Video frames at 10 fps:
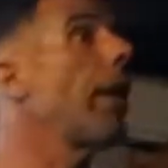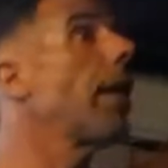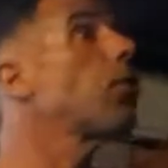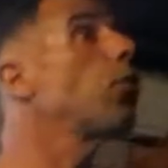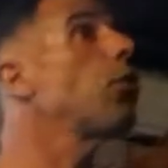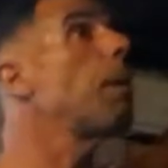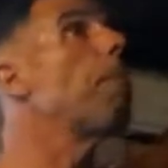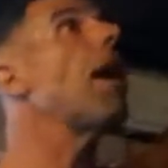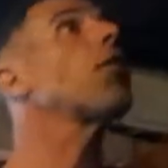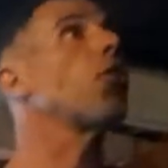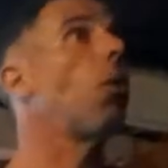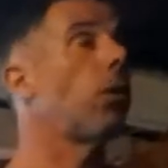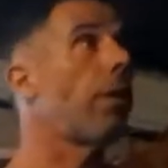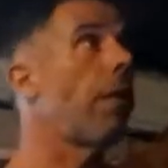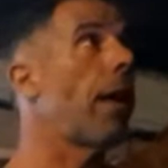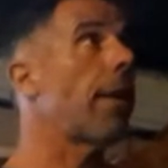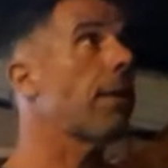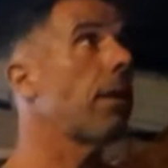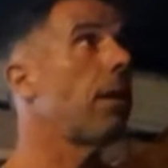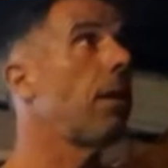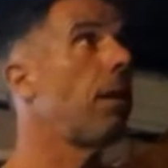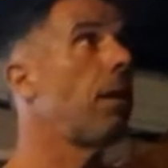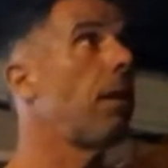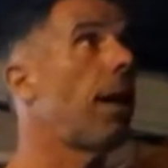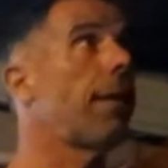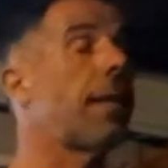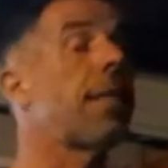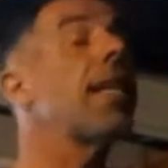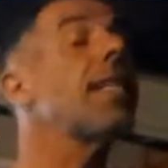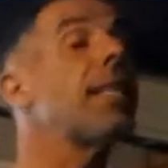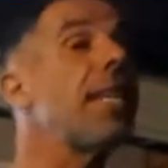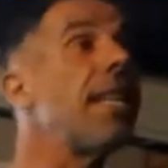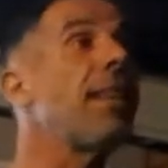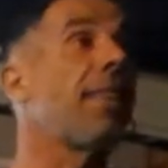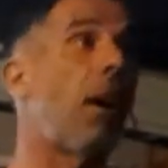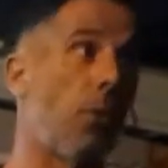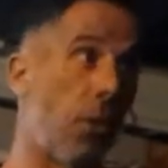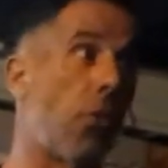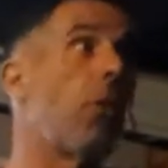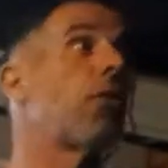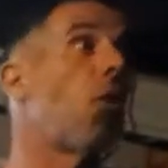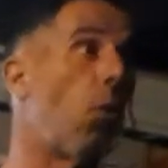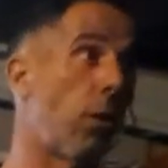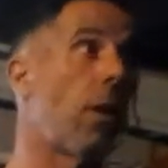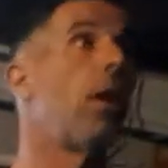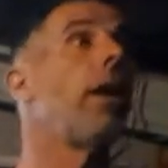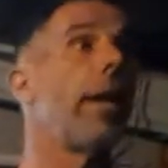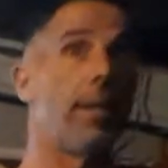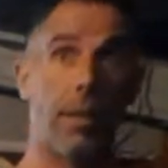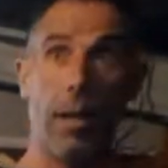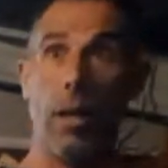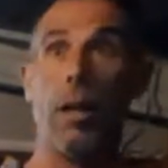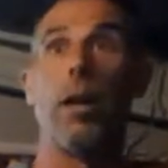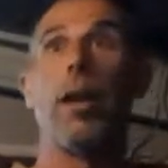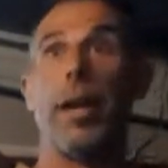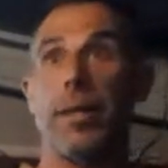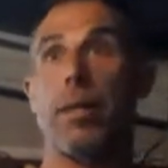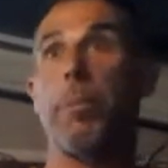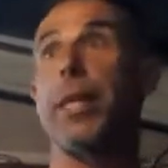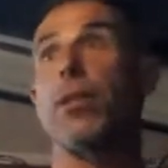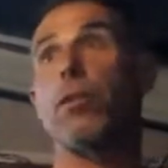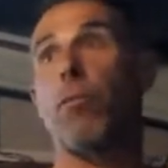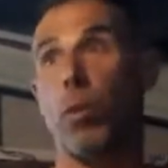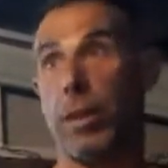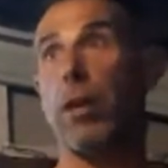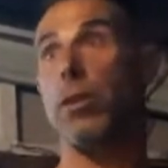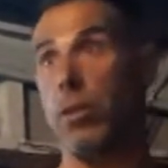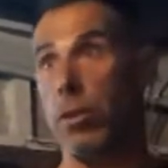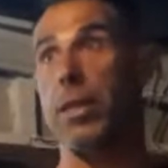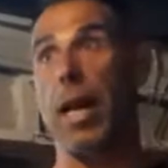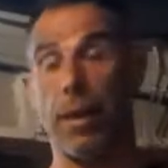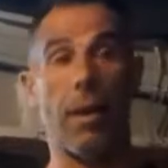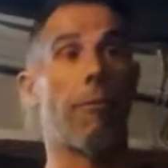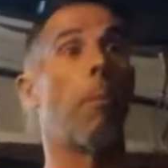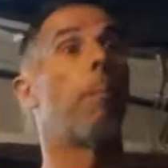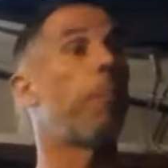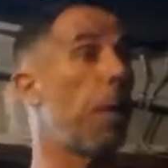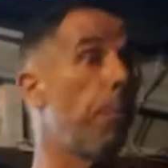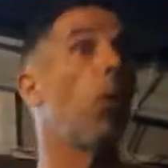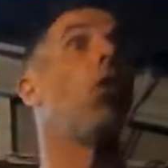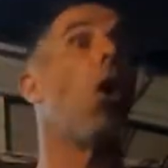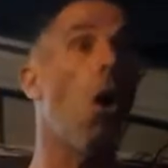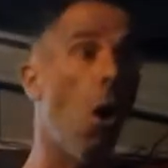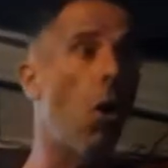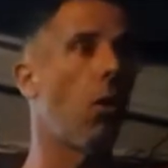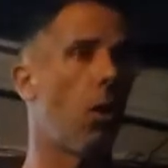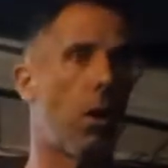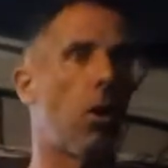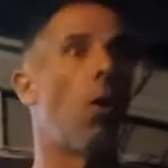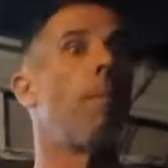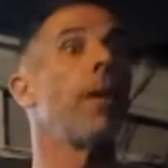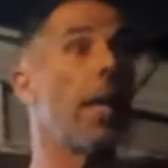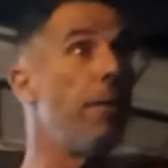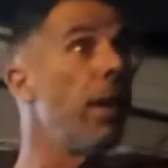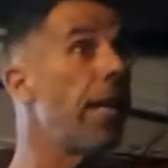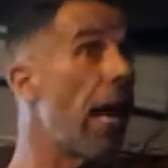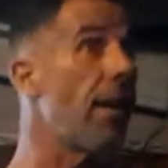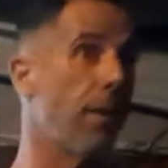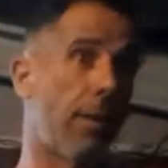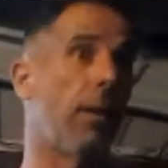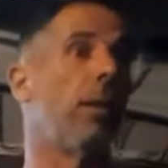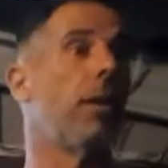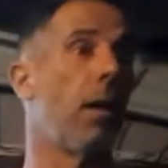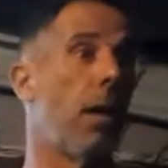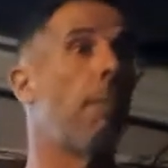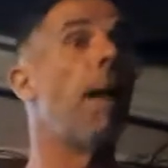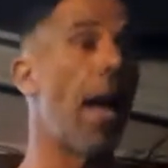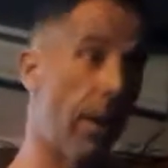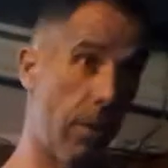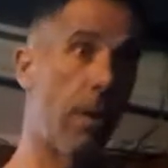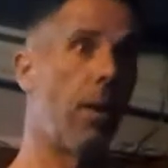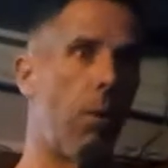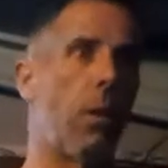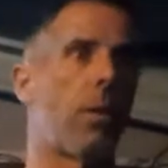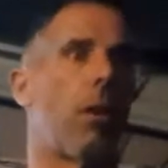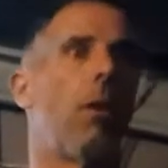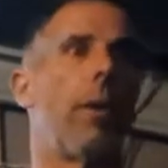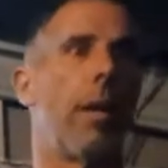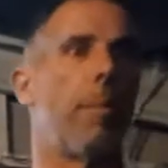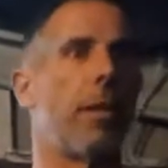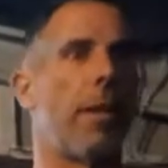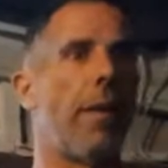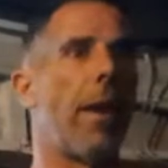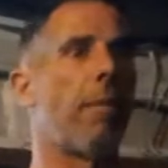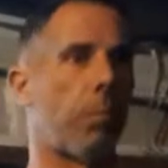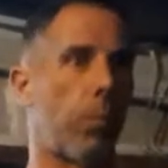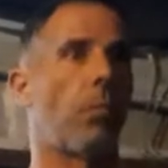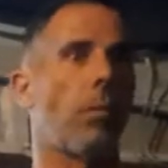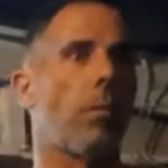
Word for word: sorry, excuse me, much older than that. I think 16,000 years old is the, is the pieces of wood that are still standing there from people long, long ago. Even Neanderthal uh, man was already busy there.